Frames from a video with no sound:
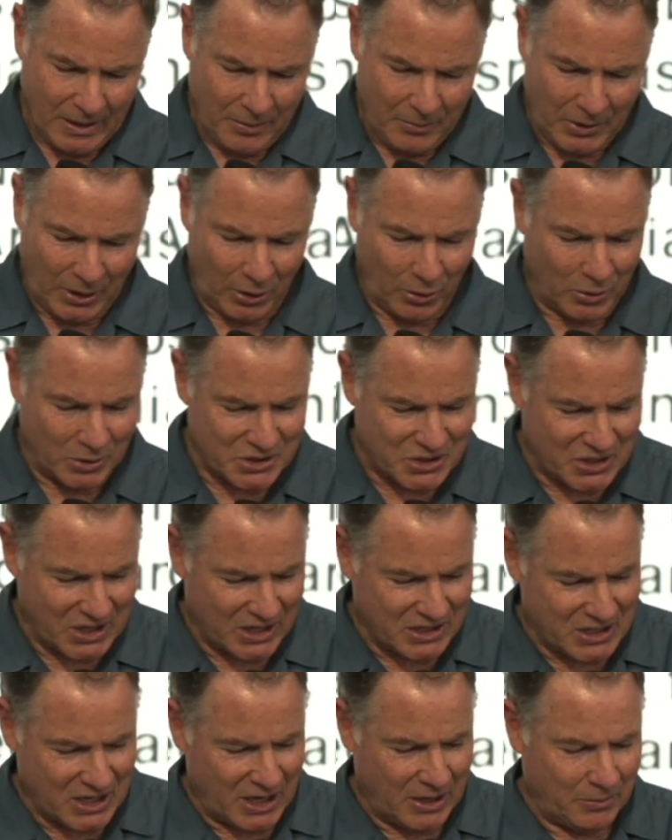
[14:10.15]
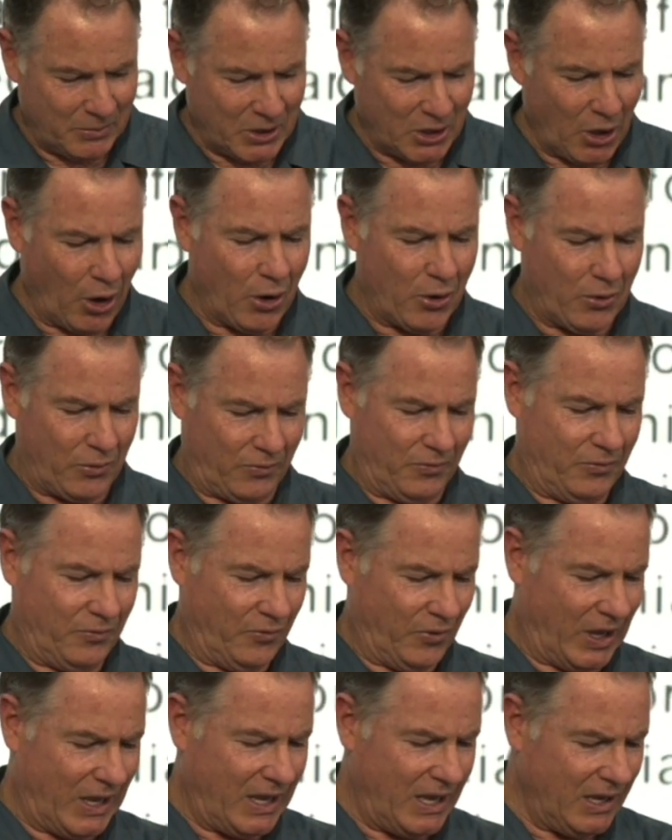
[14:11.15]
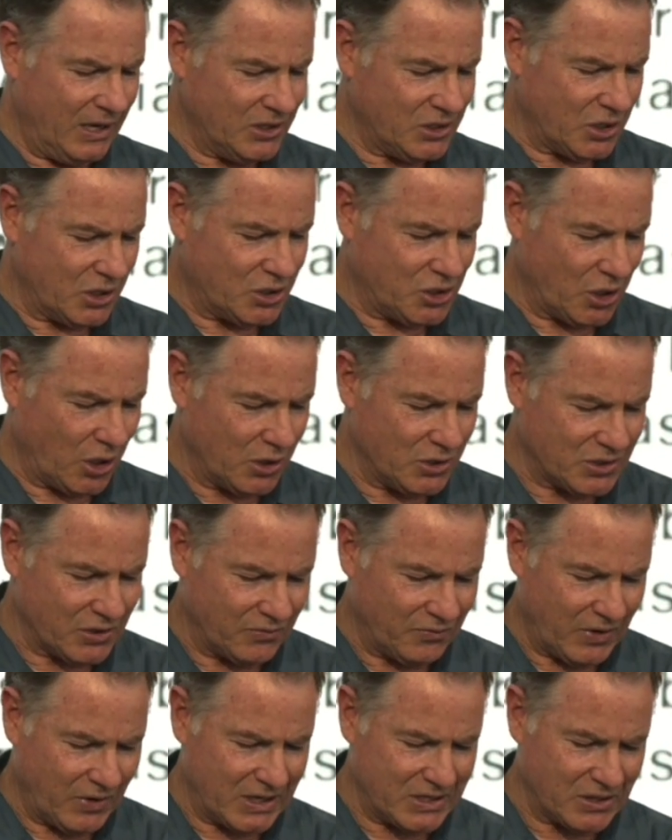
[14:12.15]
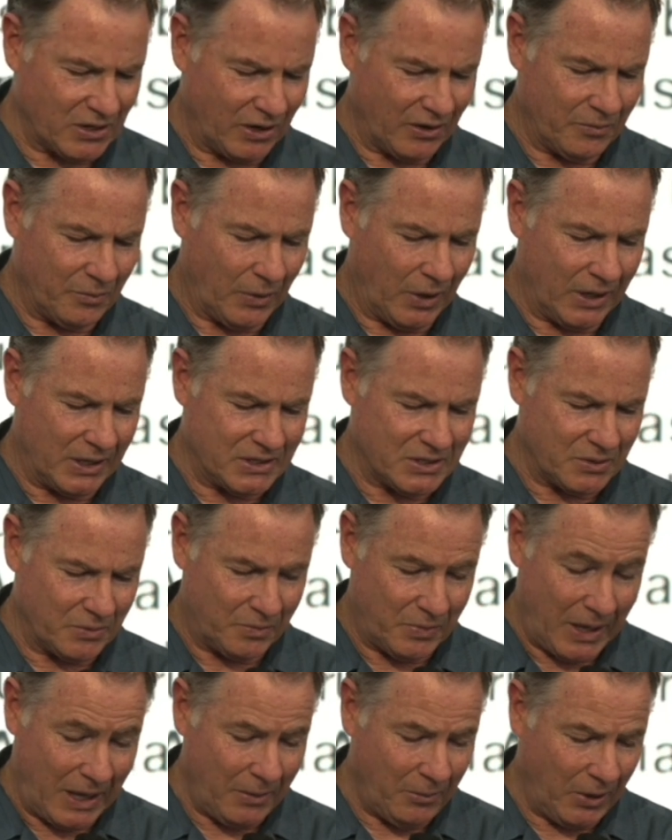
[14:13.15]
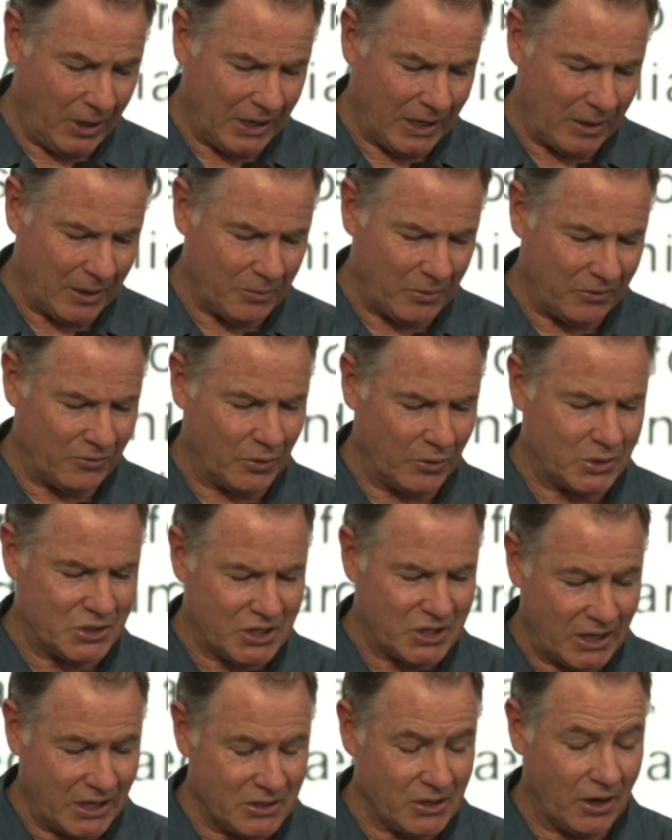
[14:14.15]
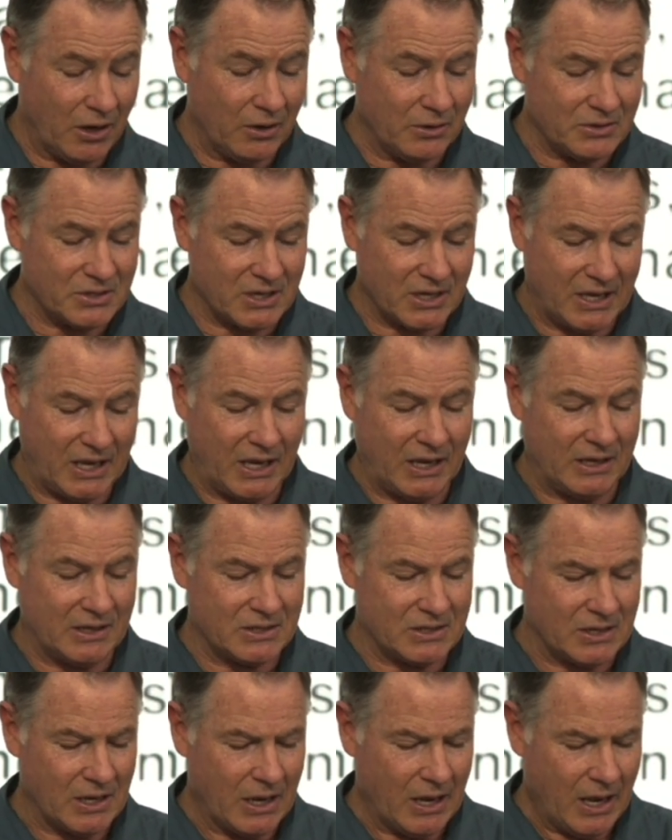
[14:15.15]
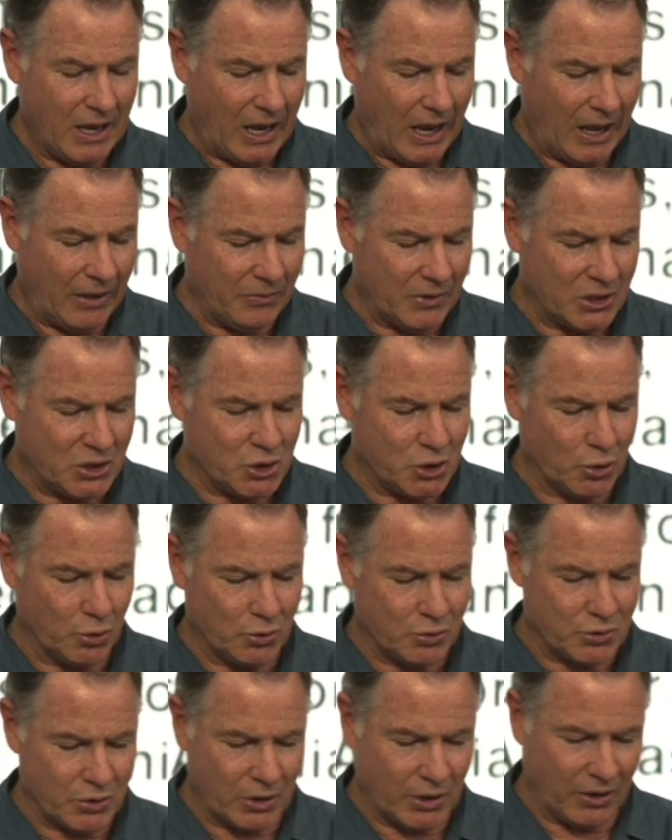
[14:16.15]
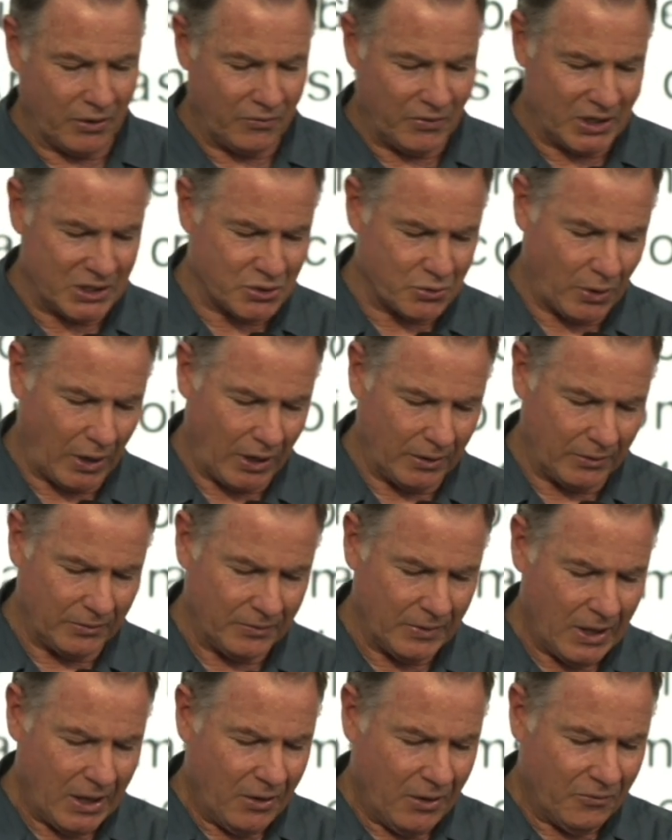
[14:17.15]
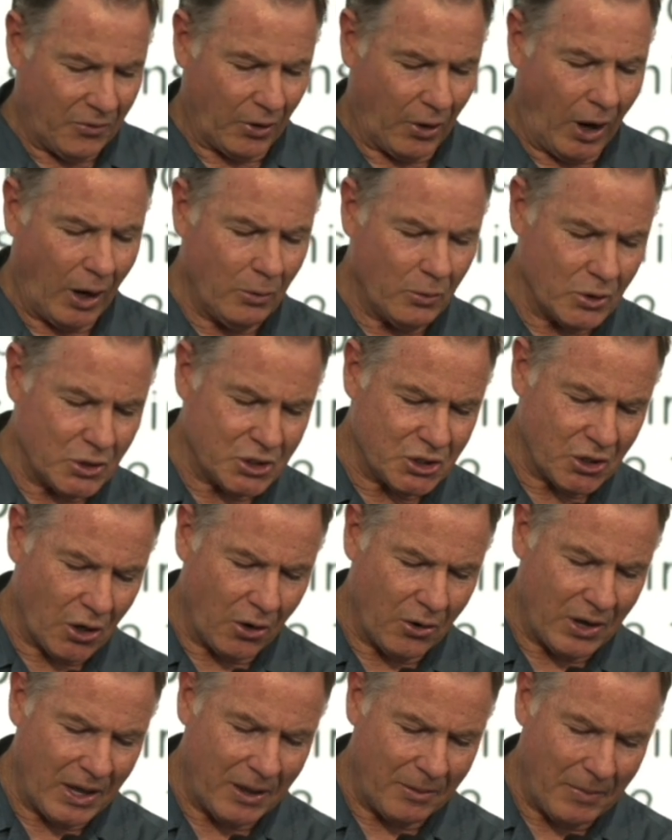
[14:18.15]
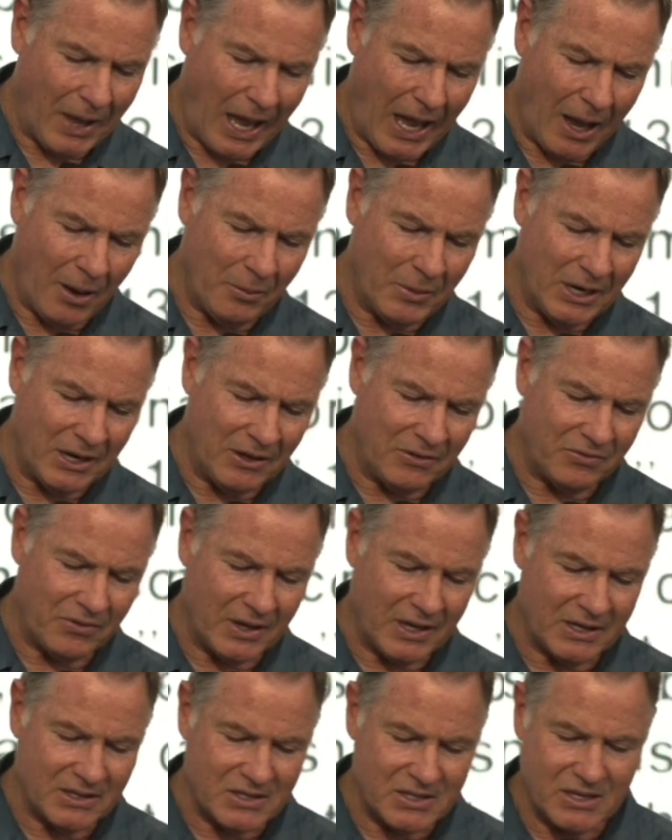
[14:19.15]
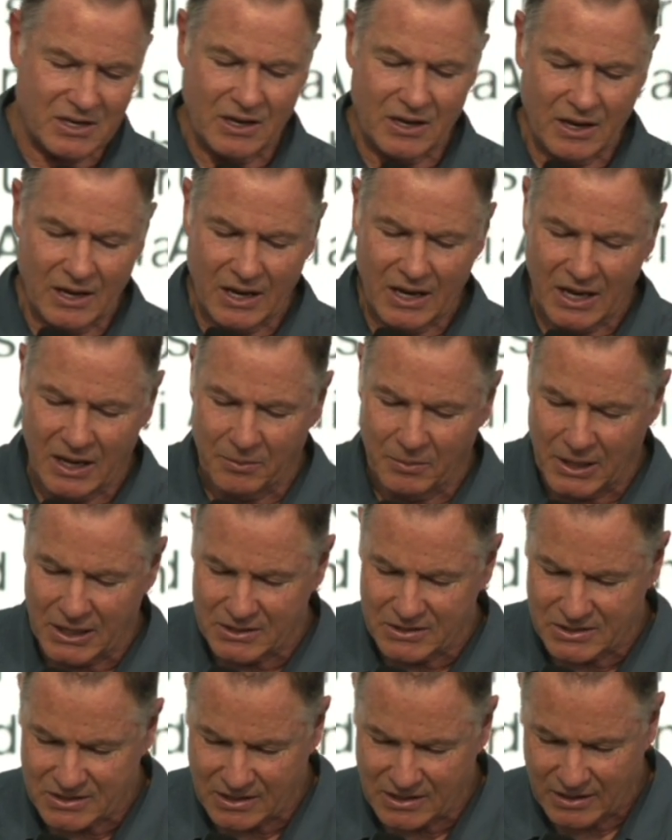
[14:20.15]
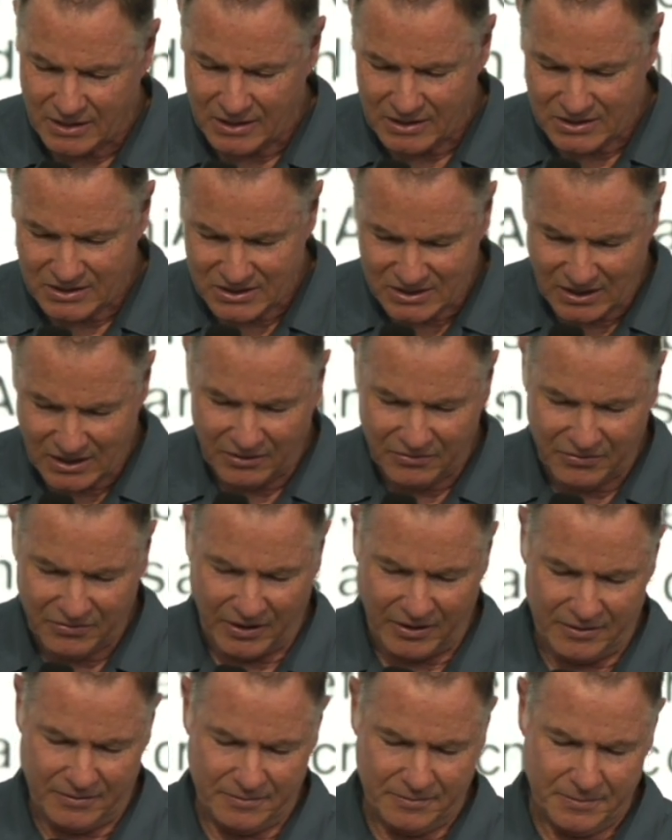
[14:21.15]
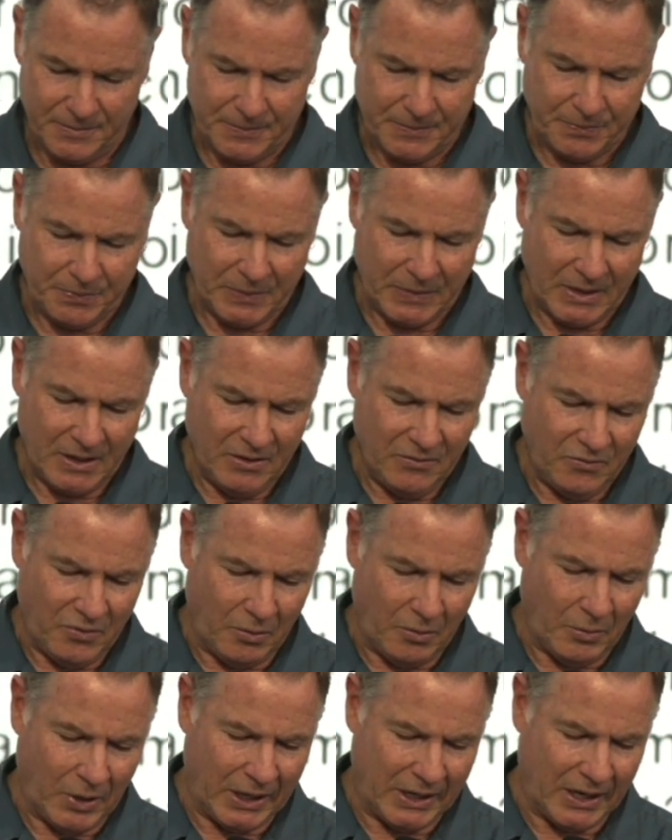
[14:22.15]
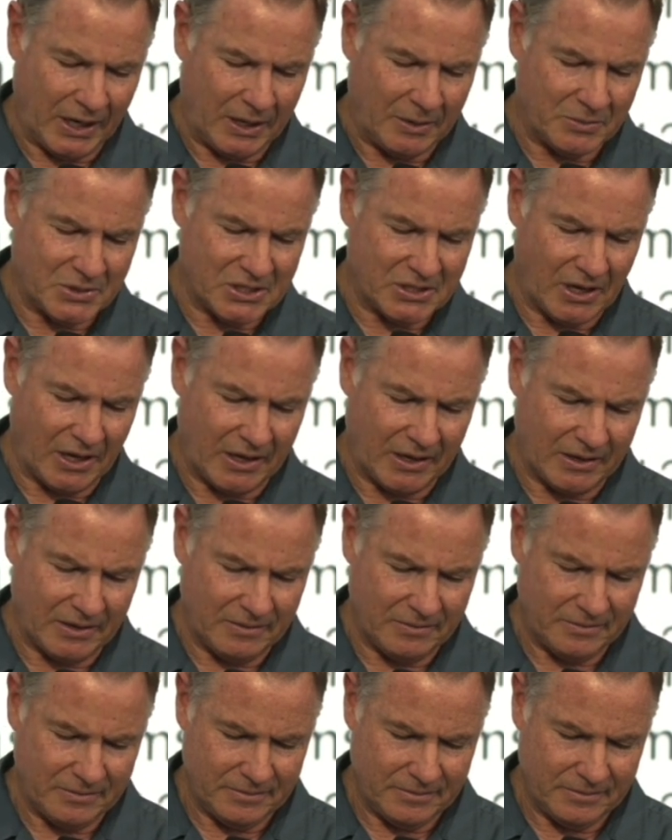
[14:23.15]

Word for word: The Lord said to him, Go, for he is a chosen vessel of mine to bear my name before Gentiles, kings, and the children of Israel. For I will show him how many things he must suffer for my name's sake.